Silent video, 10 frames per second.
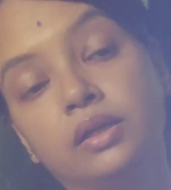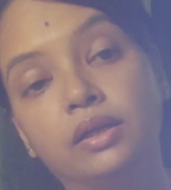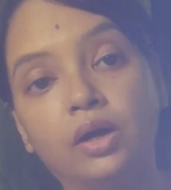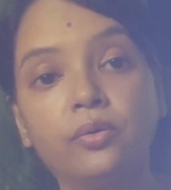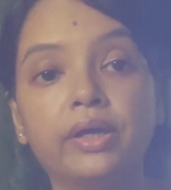
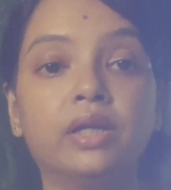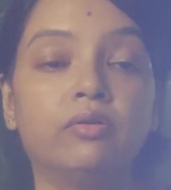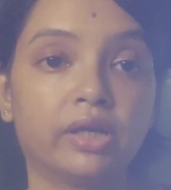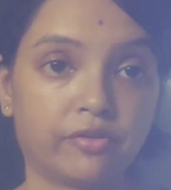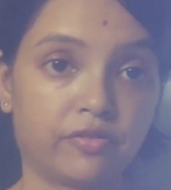Now, in
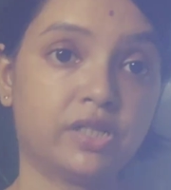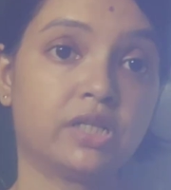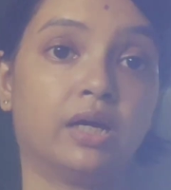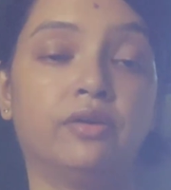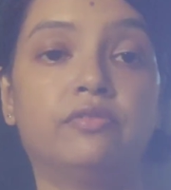our everyday
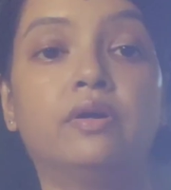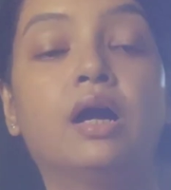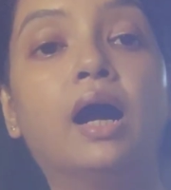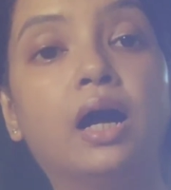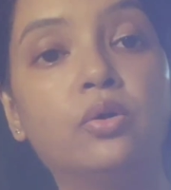life,
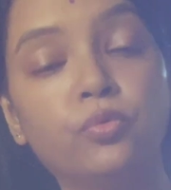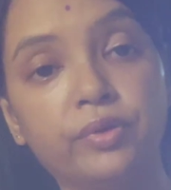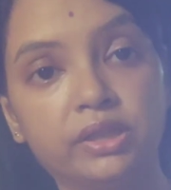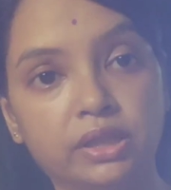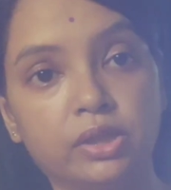how
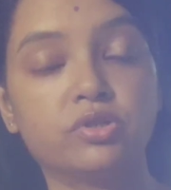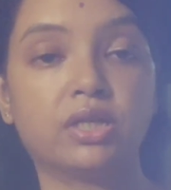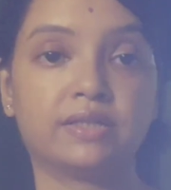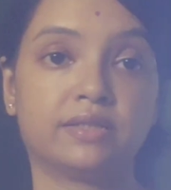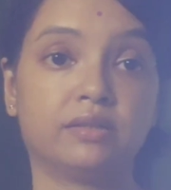we are
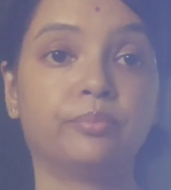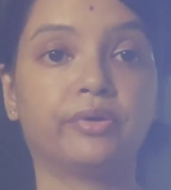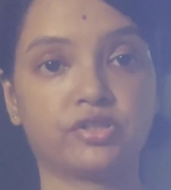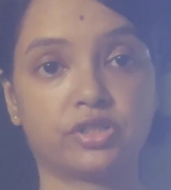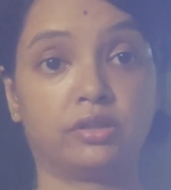utilizing
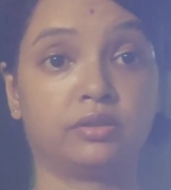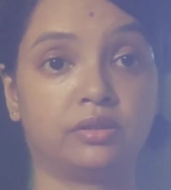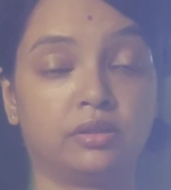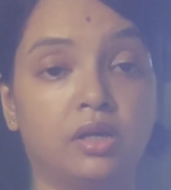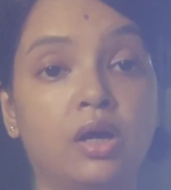pressure.
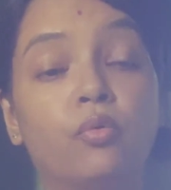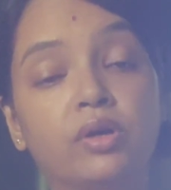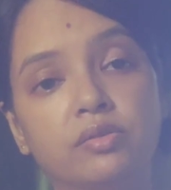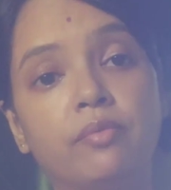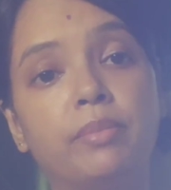
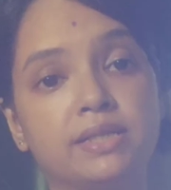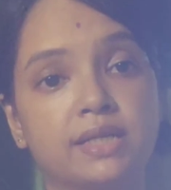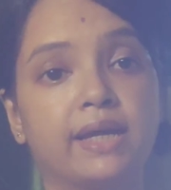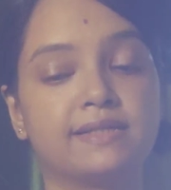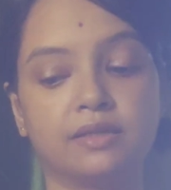One of the best
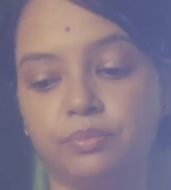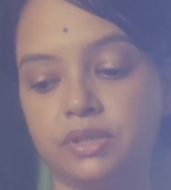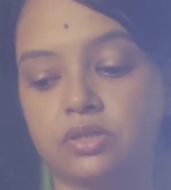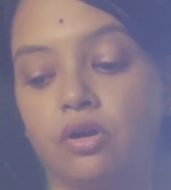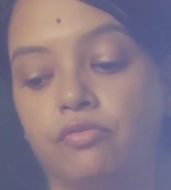
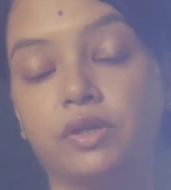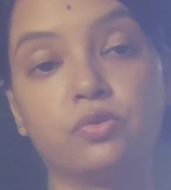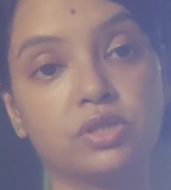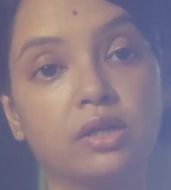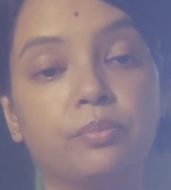examples of
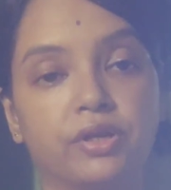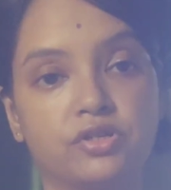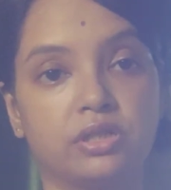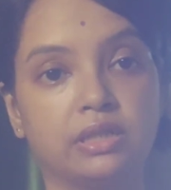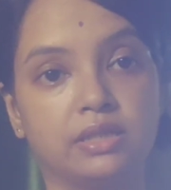using
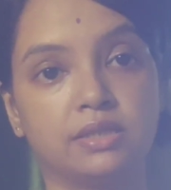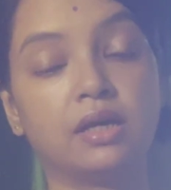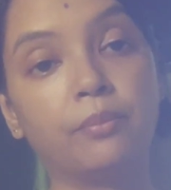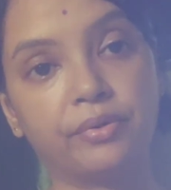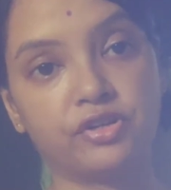pressure is
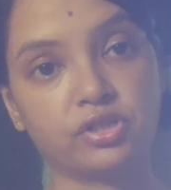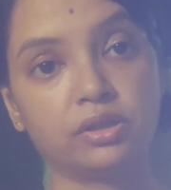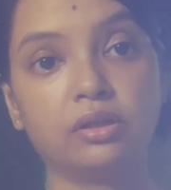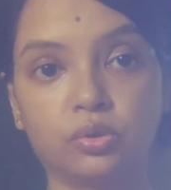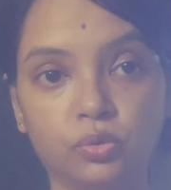
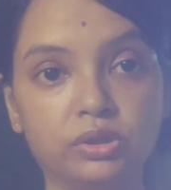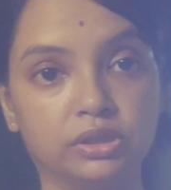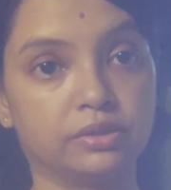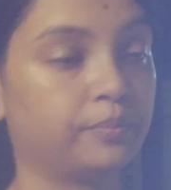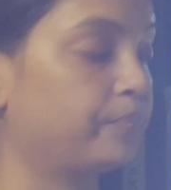pressure cooker.